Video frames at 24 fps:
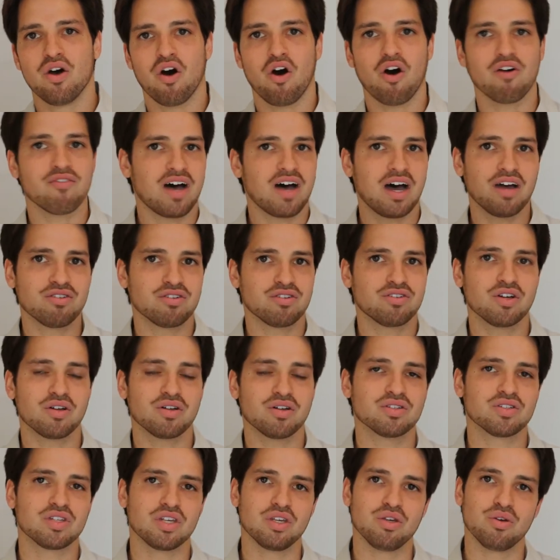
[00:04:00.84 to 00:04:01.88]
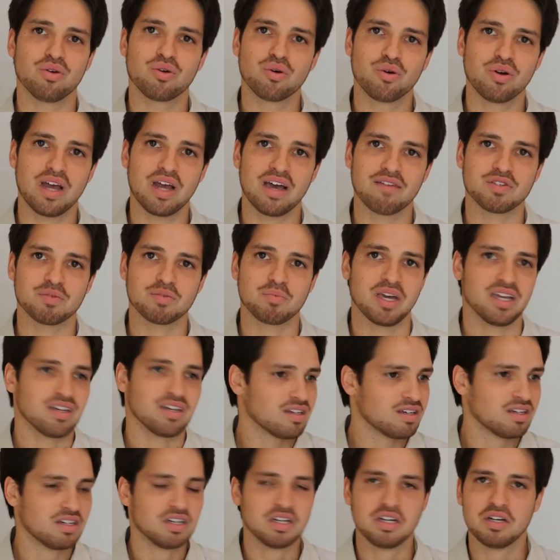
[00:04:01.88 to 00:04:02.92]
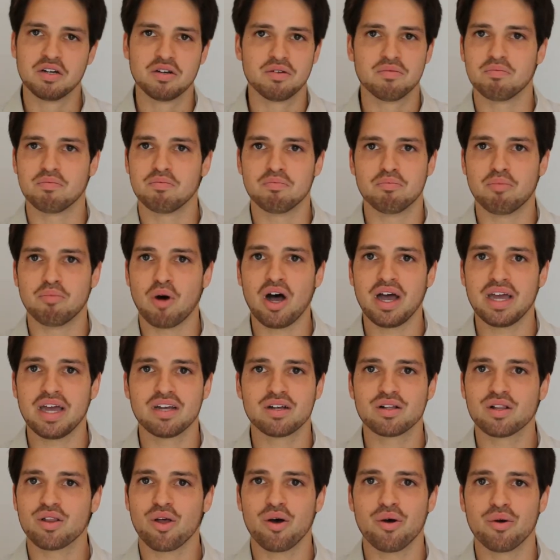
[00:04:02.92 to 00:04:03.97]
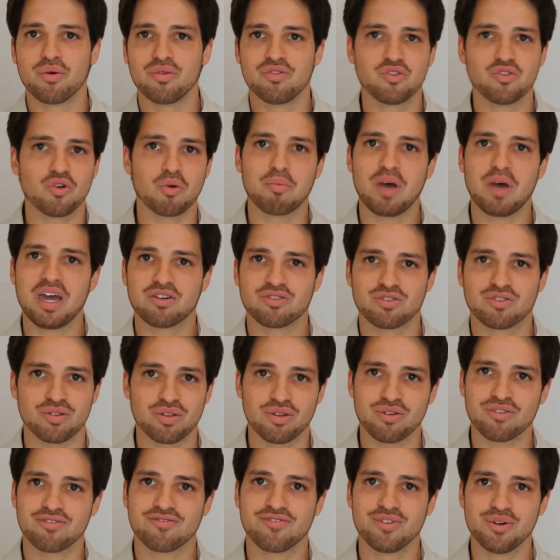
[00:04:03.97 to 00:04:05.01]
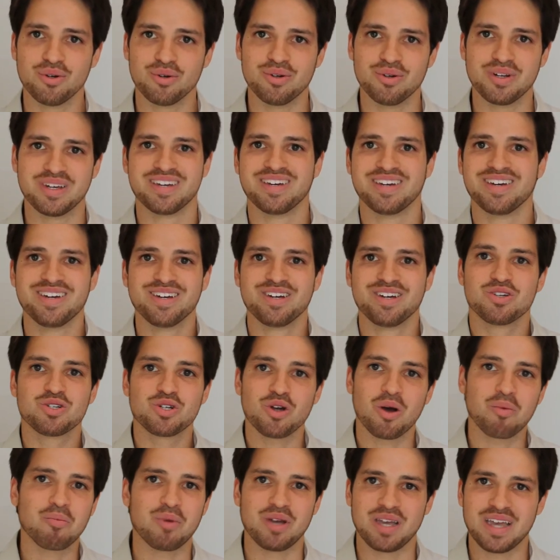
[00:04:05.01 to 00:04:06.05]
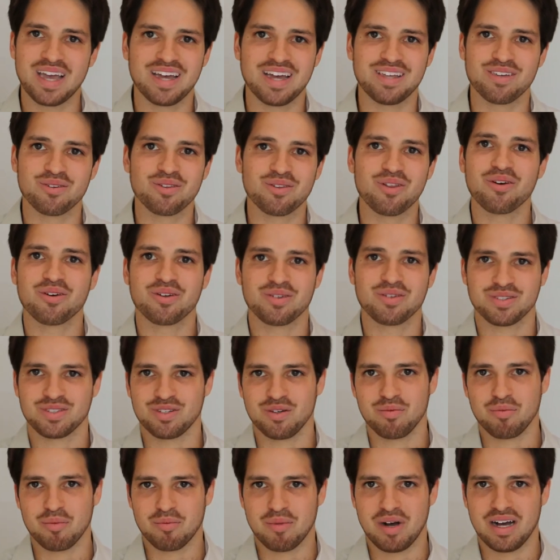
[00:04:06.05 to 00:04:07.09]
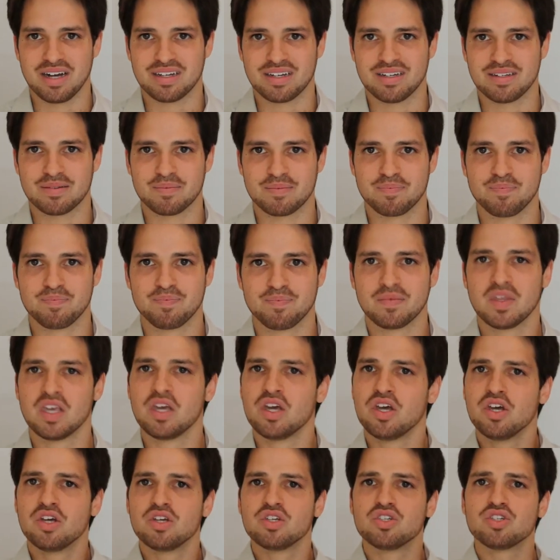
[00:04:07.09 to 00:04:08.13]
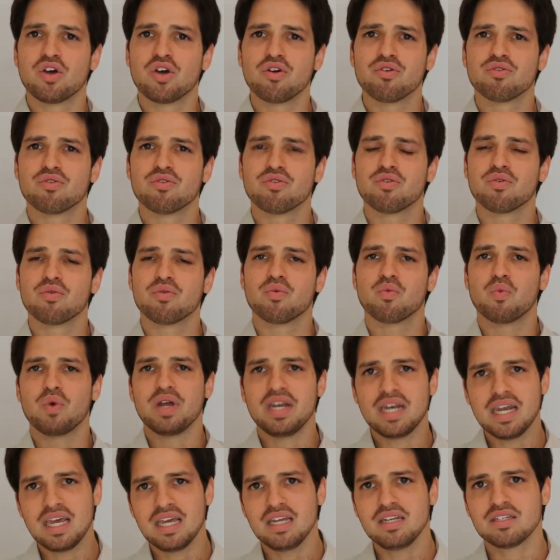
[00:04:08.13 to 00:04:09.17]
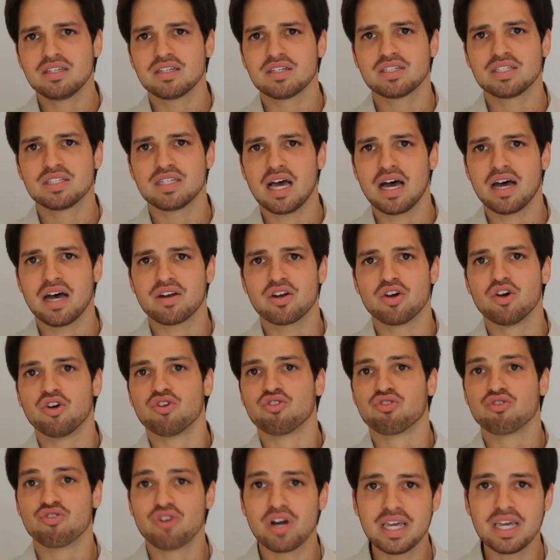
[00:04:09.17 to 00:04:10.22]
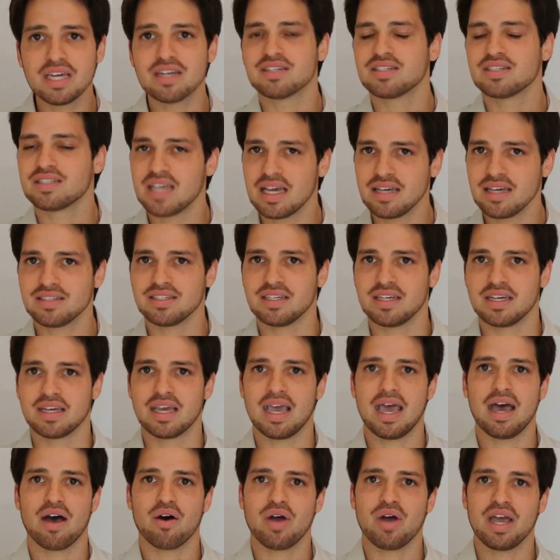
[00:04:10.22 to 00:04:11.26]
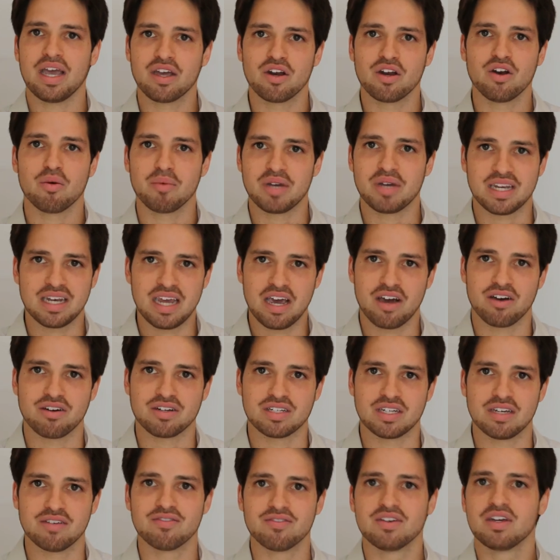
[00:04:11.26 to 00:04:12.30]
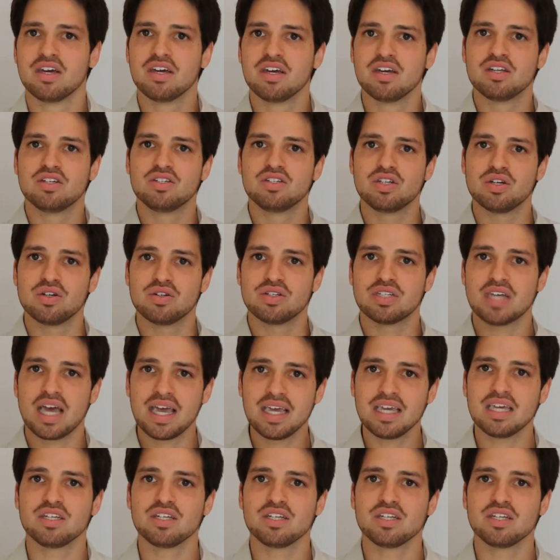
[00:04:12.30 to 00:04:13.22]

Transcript: of $100 that you could have spent buying clothes or petrol or food, shopping at your local supermarket. So we need to start reassessing our economic narrative to take